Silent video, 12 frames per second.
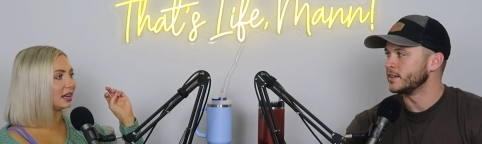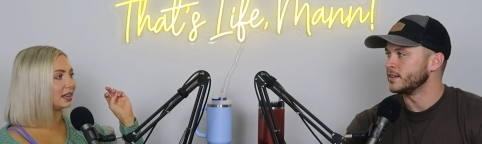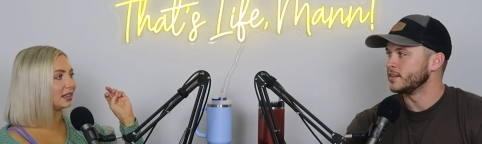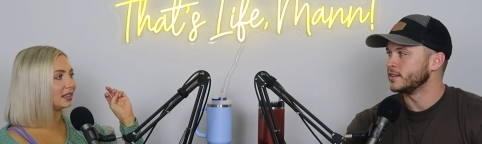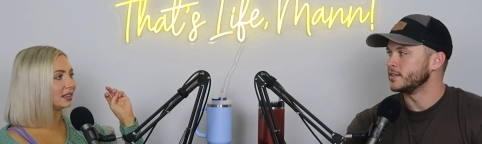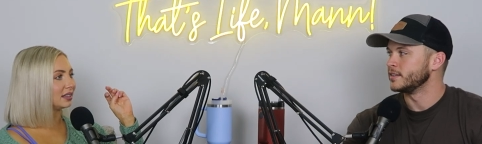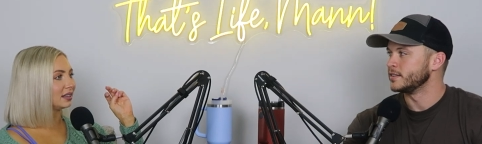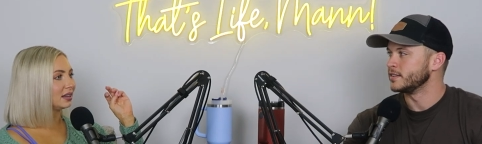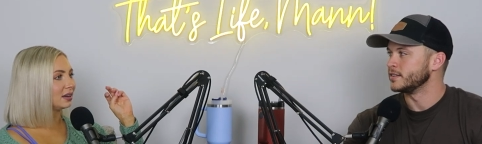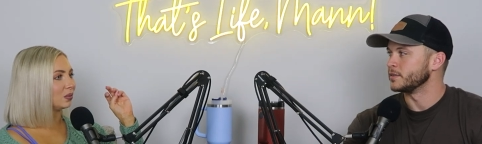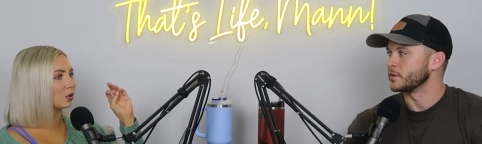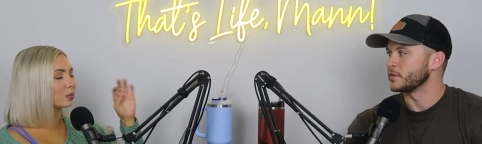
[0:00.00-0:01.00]
Speaker 1: like
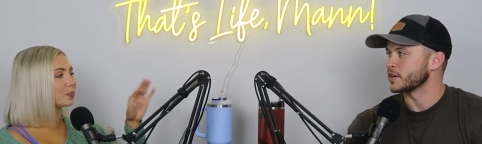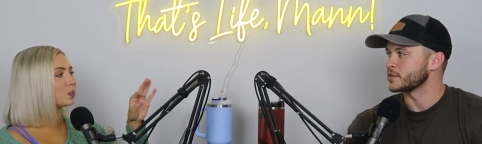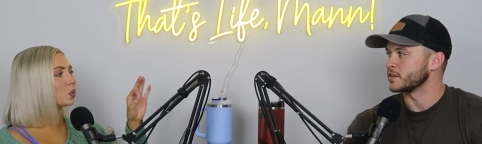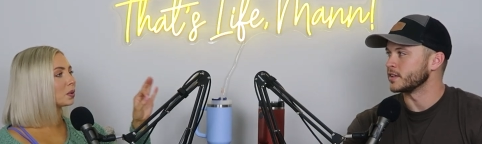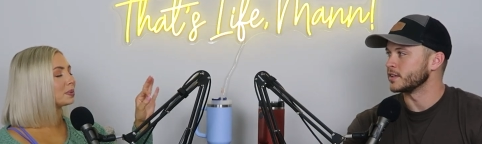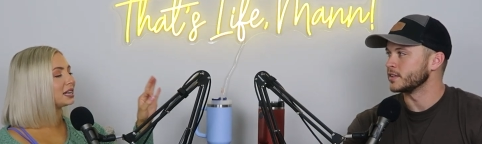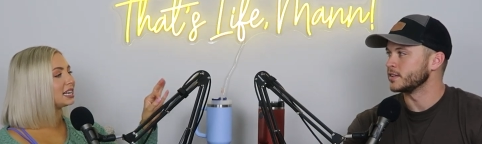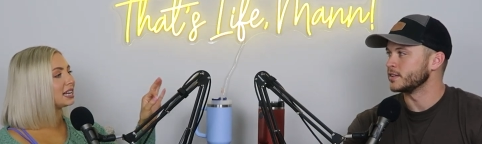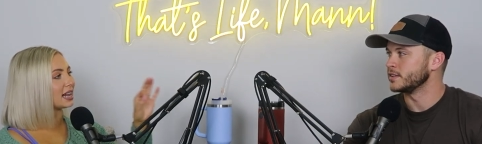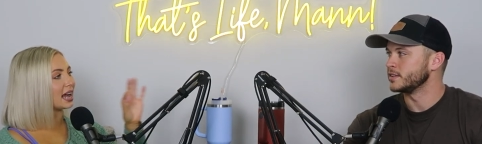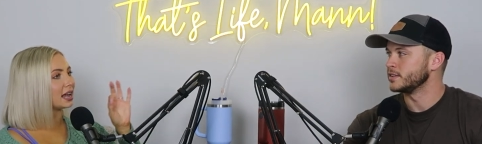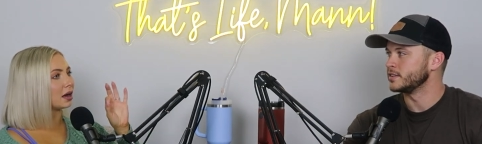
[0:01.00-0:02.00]
we're we're, we're
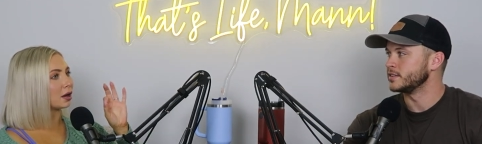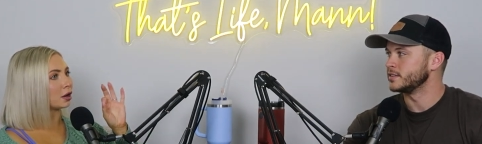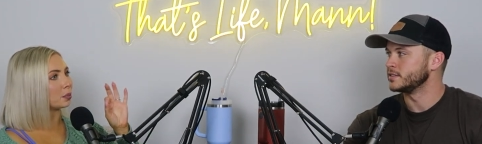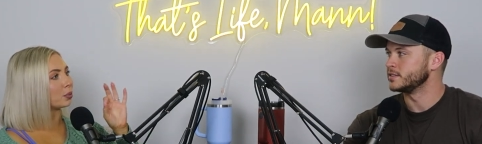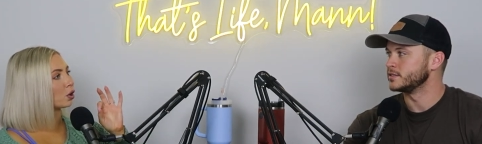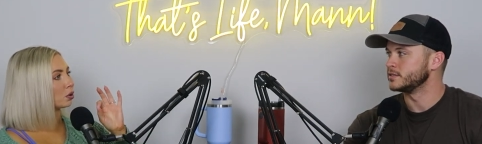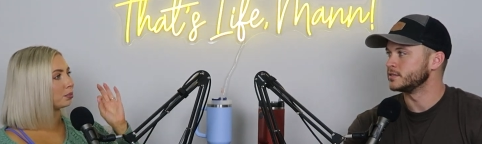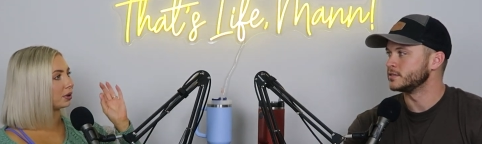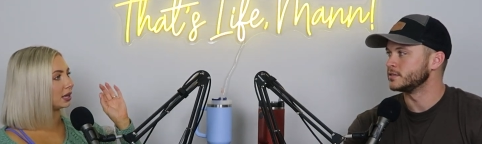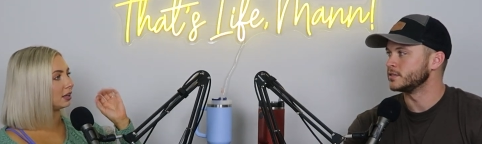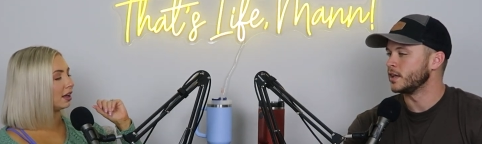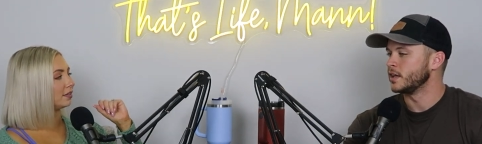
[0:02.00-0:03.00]
PDA on an
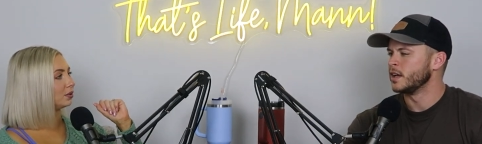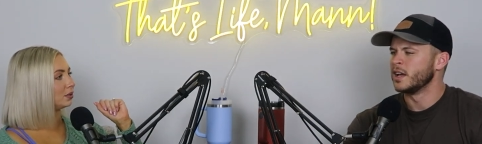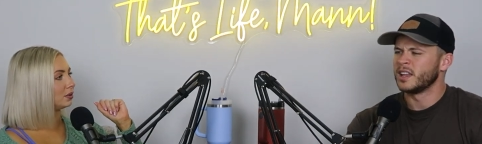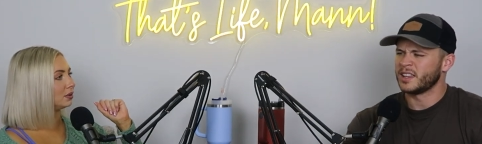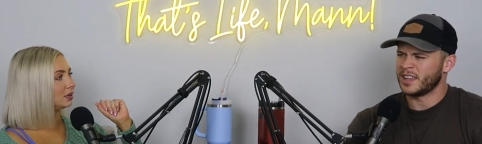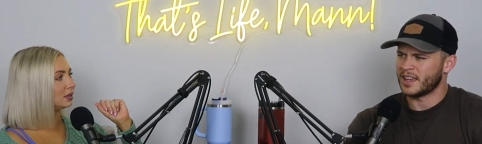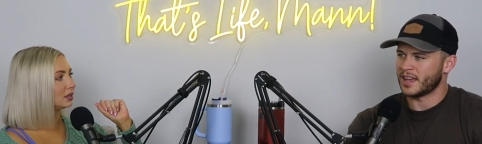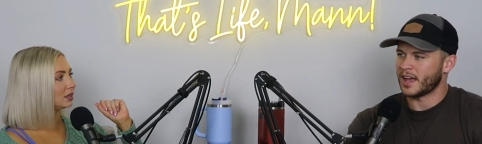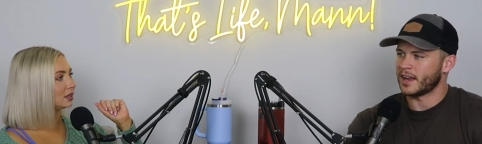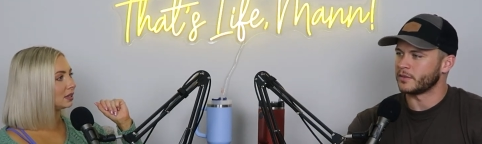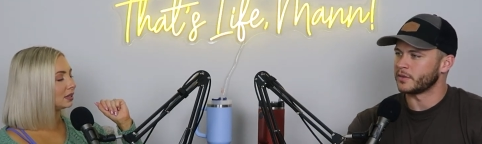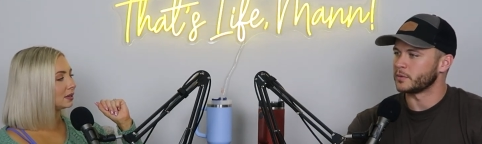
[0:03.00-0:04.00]
appropriate level.
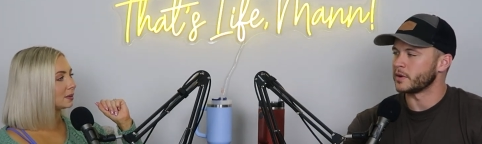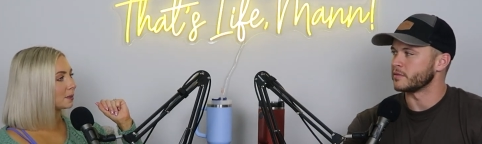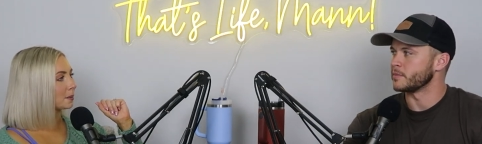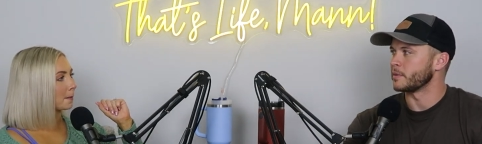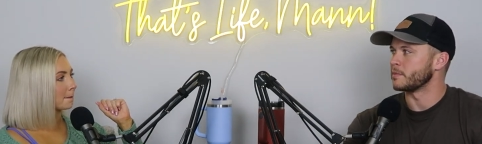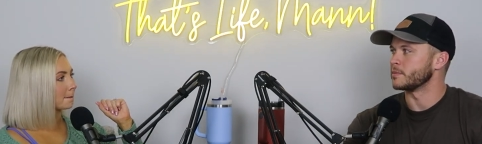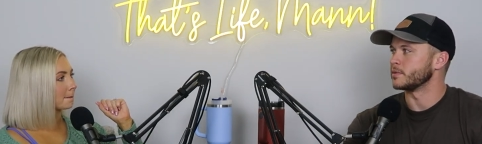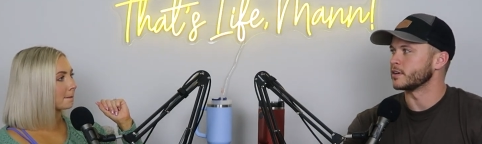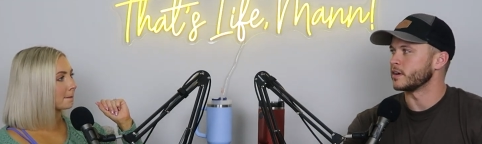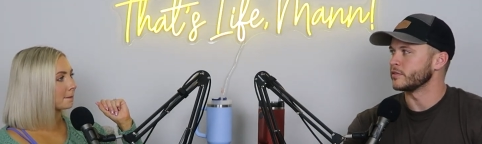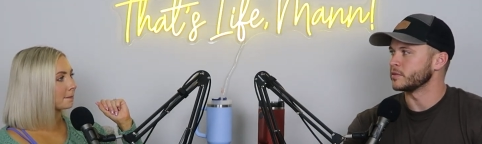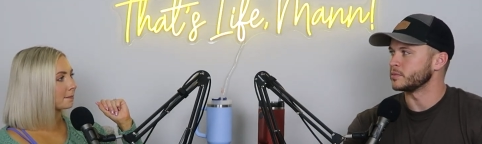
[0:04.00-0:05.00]
Speaker 2: Yeah, I don't think we ever make people
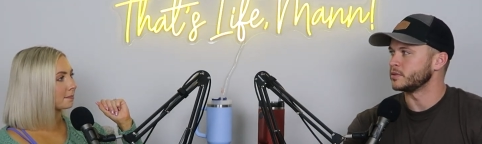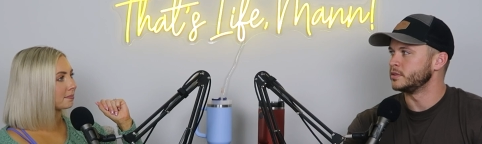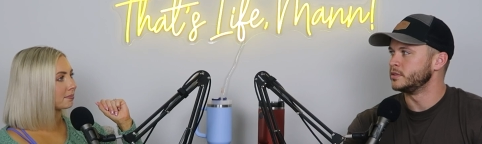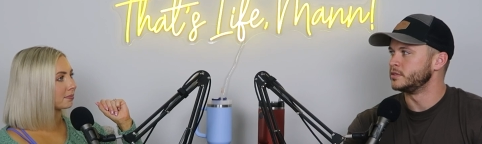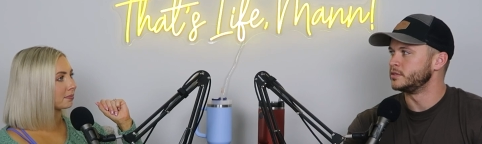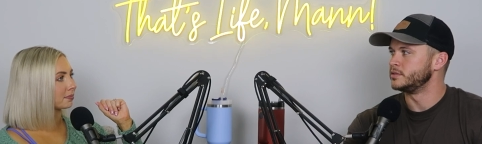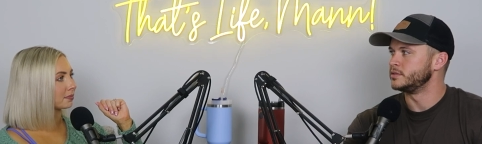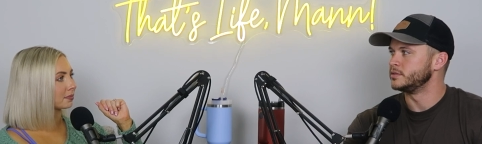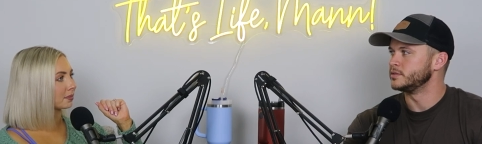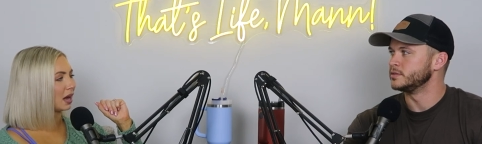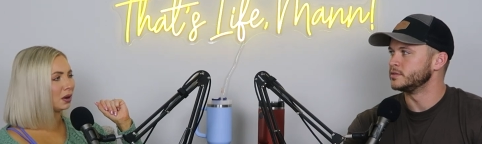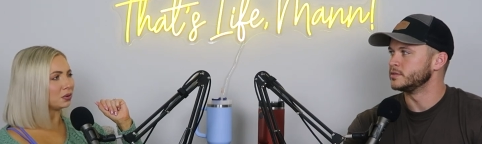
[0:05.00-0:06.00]
uncomfortable.
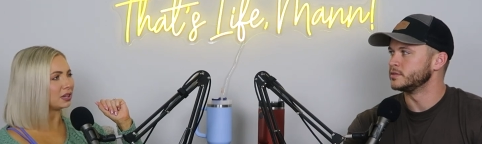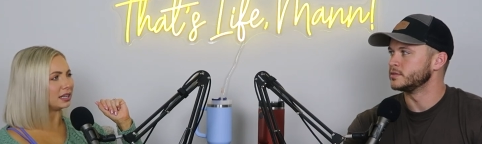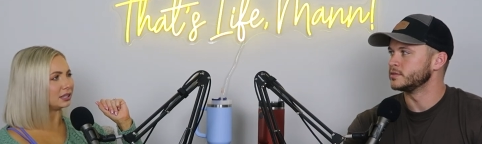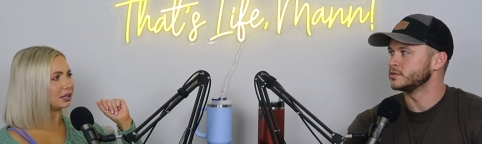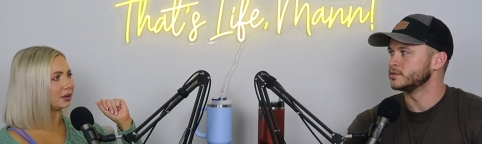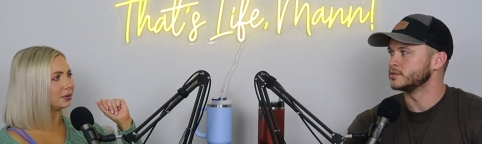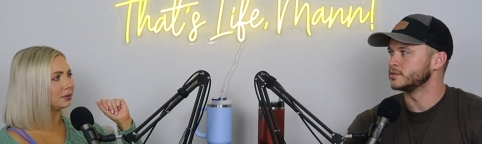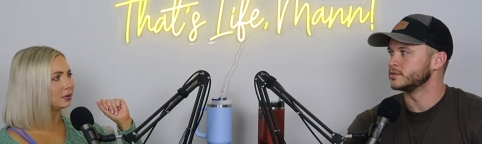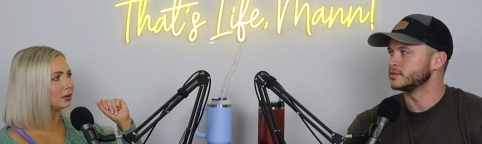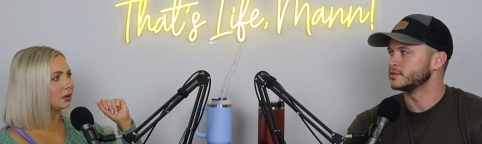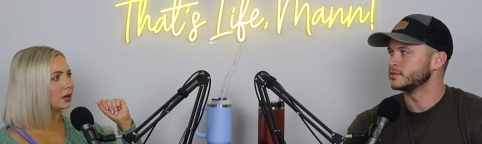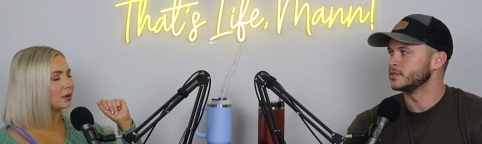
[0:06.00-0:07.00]
Speaker 1: I don't think so.
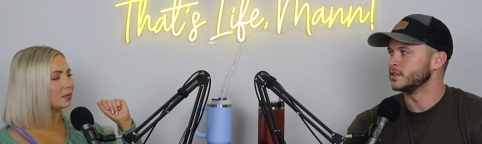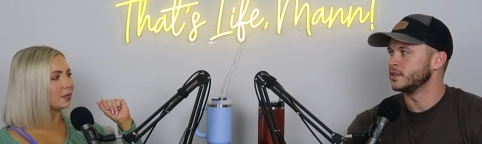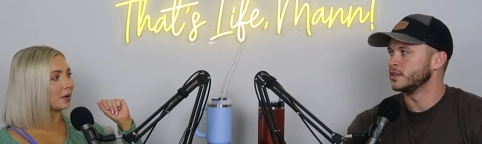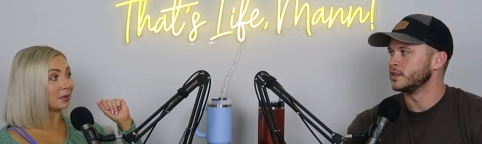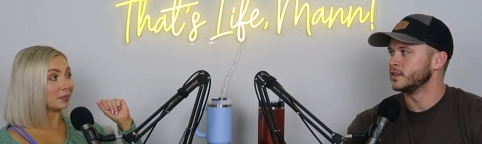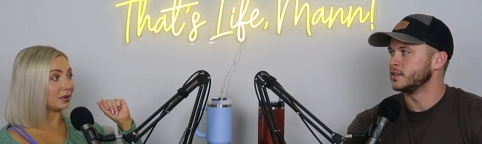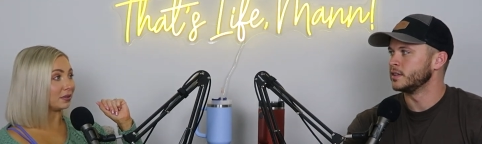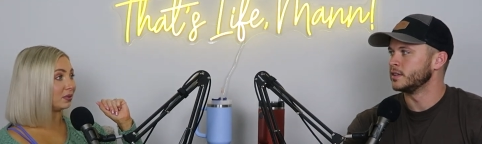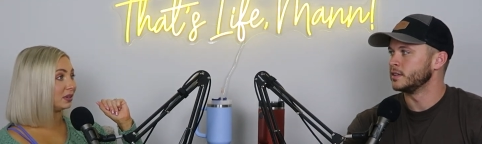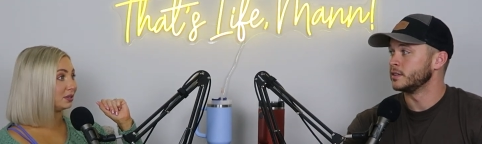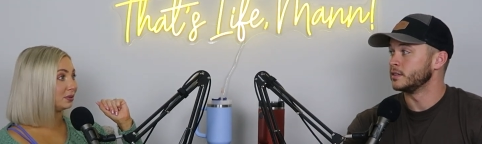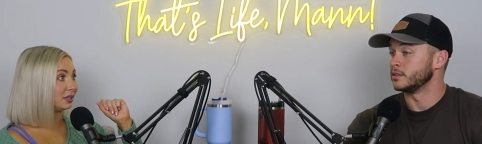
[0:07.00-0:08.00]
I mean, but
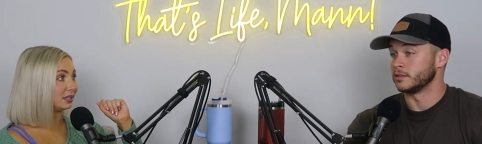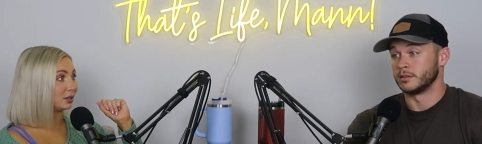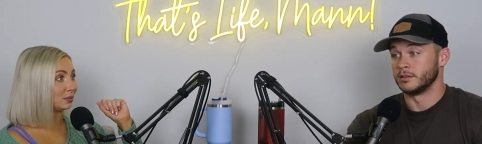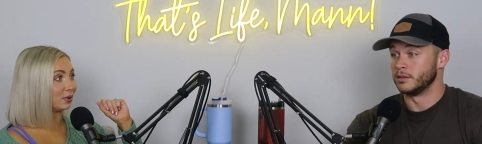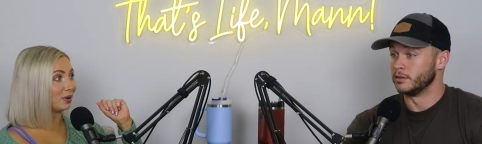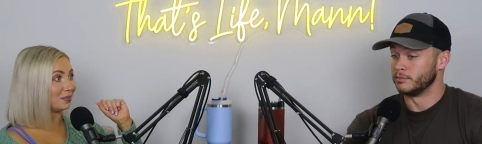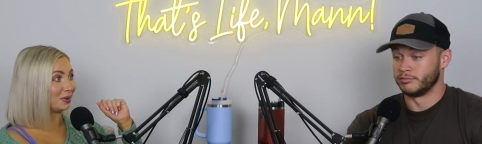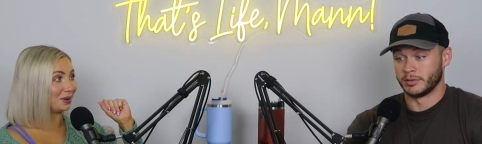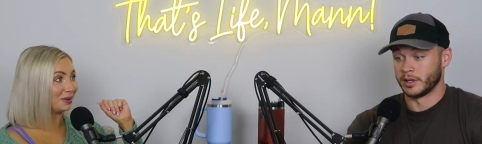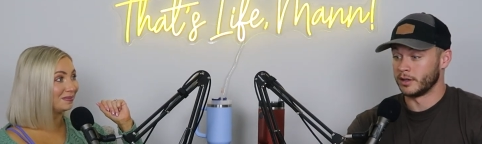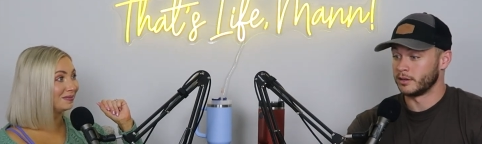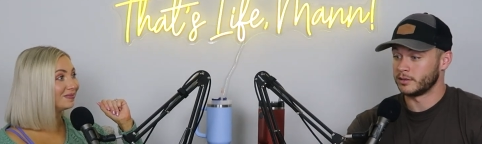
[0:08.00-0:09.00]
if we do, that's their mm, problem.
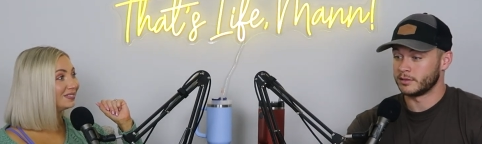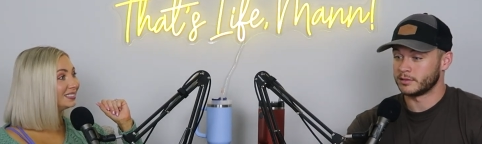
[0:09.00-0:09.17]
yeah,